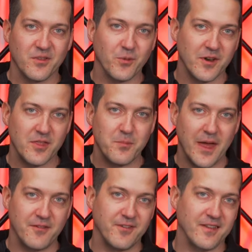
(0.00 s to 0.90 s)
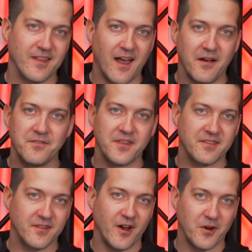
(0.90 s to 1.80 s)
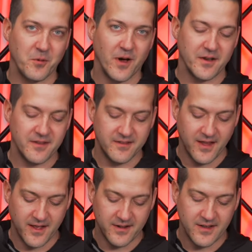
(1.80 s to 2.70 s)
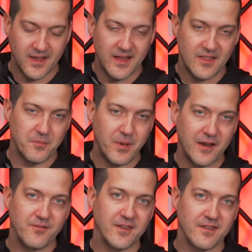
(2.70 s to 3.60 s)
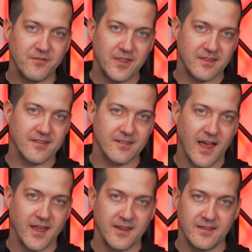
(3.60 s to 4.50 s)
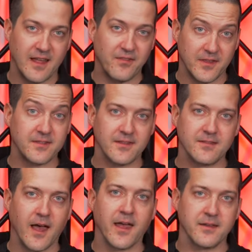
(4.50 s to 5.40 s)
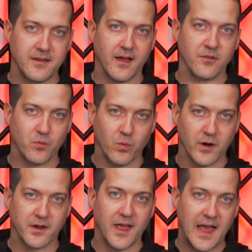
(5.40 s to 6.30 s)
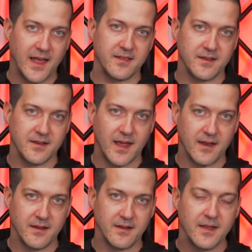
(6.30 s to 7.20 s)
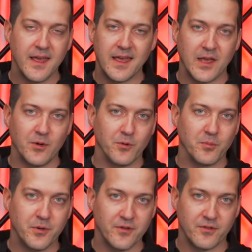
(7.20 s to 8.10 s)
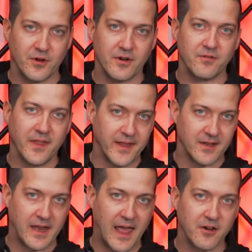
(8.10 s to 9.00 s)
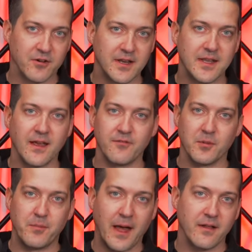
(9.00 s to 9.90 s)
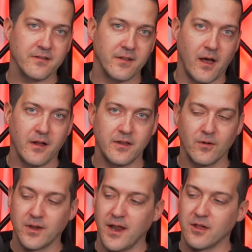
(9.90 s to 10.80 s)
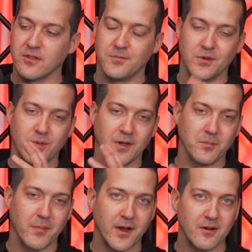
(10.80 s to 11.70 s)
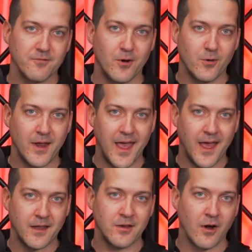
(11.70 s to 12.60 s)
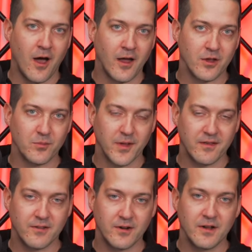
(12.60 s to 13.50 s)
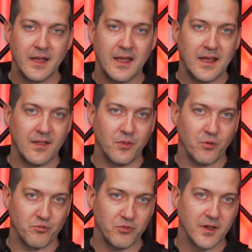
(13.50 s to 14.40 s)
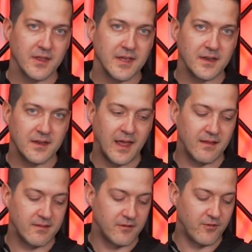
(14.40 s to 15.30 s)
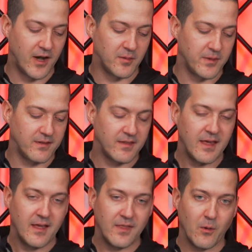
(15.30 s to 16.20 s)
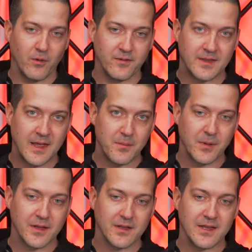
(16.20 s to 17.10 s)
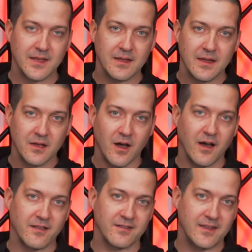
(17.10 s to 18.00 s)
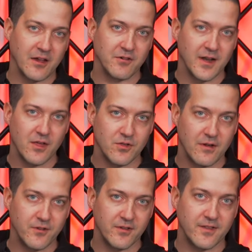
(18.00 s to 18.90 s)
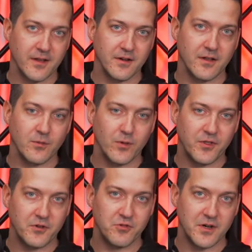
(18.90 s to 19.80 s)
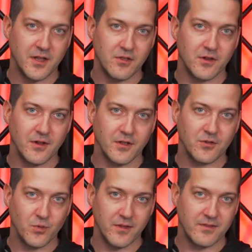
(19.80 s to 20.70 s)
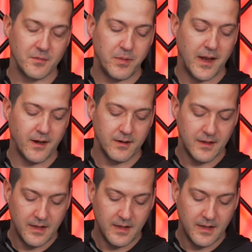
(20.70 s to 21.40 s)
So what are the benefits of the star quad design? The benefits of this design is that this design does work as intended. It will preserve the integrity of your balanced audio connection between your microphone and your audio mixer in those really intense environments that will typically cause degradation of your signal with a traditional twisted pair.